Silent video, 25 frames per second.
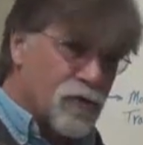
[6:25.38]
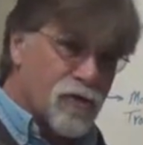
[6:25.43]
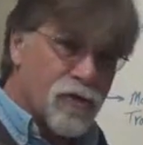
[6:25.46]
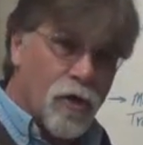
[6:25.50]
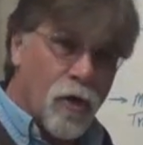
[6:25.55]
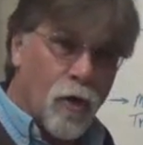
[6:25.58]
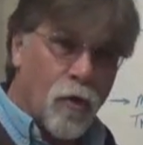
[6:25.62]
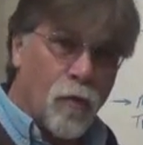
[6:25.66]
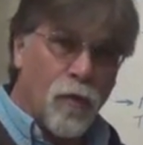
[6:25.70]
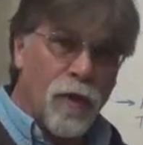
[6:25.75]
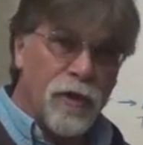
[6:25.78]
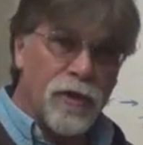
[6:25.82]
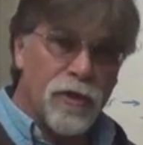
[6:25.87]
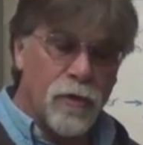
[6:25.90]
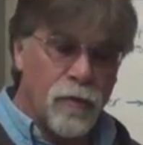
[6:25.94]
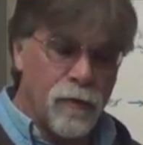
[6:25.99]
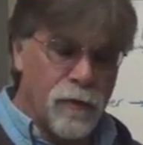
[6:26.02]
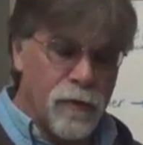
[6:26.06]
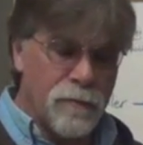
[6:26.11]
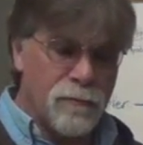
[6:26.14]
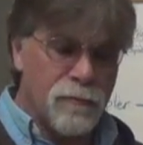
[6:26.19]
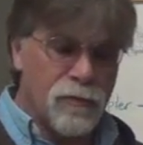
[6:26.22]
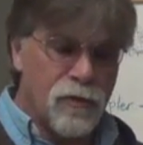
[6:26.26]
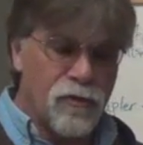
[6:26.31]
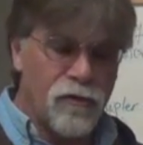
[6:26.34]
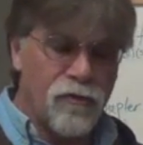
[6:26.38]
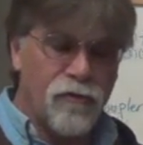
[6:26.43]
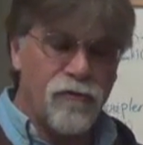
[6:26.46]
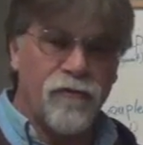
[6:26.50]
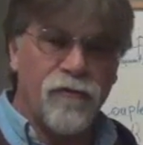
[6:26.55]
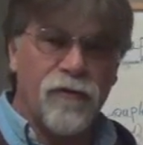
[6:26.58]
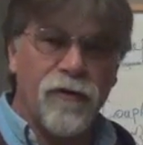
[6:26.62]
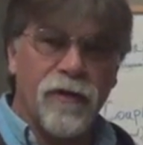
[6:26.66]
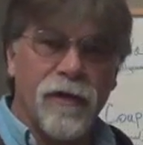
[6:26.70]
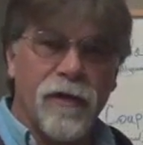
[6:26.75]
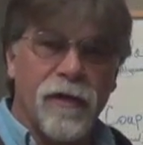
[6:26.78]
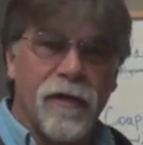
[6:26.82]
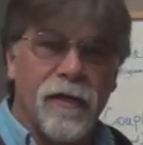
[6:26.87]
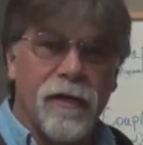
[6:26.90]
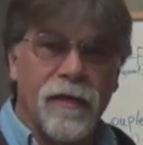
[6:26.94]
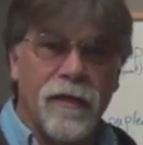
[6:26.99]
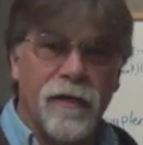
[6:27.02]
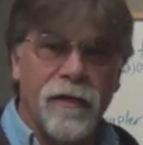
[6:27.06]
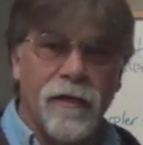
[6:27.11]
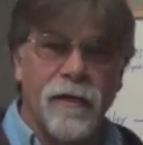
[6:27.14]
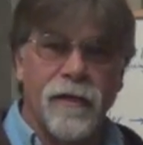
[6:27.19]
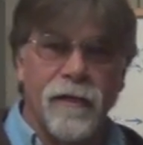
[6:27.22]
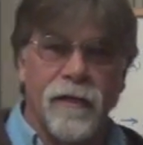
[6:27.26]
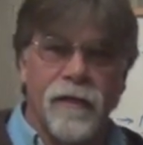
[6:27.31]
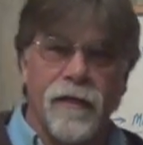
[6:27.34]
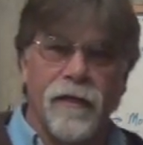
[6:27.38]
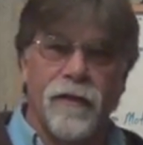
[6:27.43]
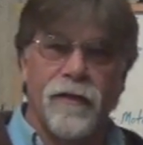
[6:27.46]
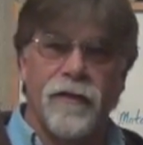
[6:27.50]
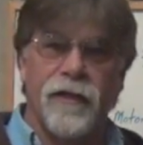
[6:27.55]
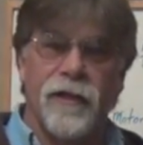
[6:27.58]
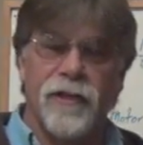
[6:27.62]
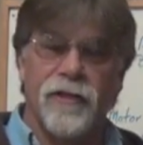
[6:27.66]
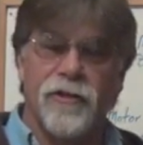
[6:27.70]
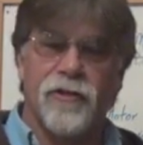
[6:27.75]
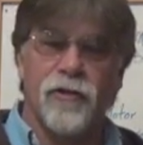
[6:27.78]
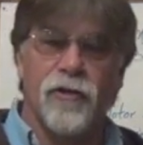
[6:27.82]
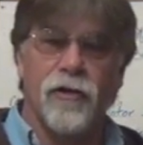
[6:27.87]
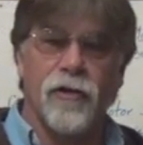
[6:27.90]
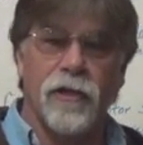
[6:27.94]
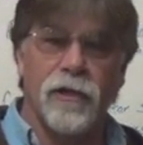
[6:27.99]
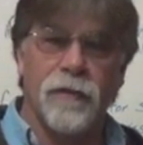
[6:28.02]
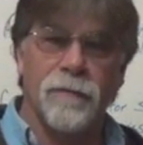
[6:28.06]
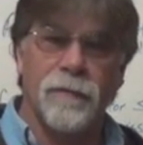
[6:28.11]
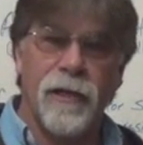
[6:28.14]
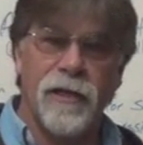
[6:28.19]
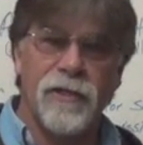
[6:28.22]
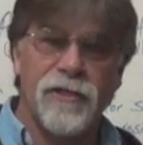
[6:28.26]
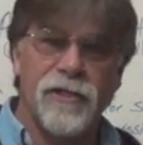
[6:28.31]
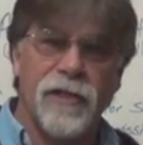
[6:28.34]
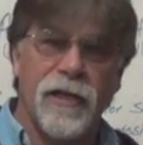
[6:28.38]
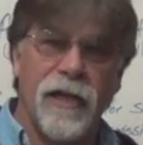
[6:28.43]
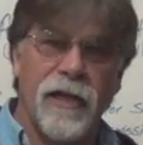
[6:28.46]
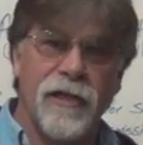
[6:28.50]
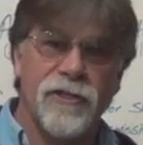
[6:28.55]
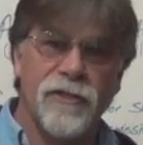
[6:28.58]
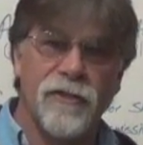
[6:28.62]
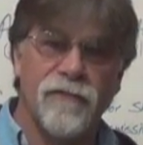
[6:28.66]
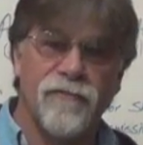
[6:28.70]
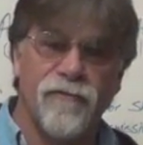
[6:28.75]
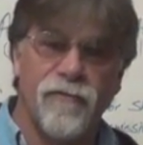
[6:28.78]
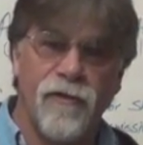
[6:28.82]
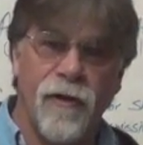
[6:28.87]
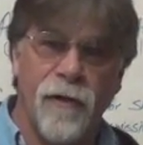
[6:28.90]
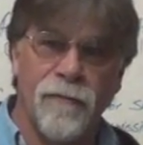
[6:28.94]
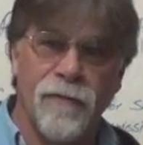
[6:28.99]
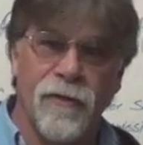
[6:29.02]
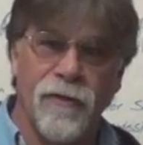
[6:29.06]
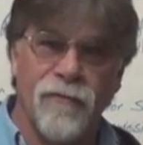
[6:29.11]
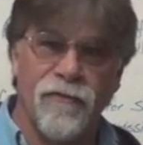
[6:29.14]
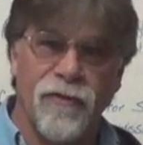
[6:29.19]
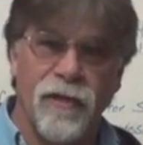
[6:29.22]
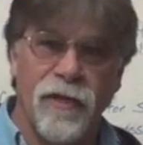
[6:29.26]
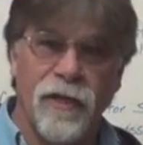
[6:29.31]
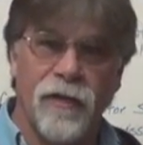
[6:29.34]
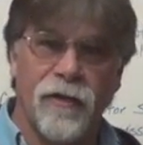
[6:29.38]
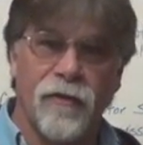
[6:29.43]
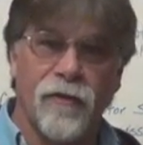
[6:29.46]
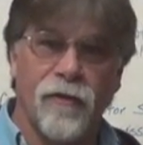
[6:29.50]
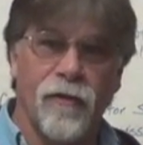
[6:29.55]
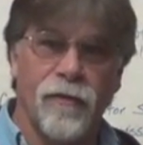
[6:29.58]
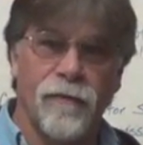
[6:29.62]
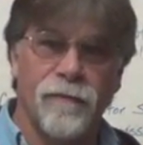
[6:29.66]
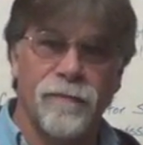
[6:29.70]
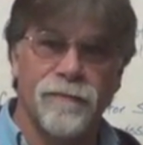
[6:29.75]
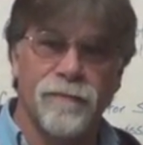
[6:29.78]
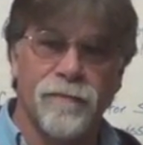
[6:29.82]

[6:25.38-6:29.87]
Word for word: So when you remove the internal combustion engine from the vehicle,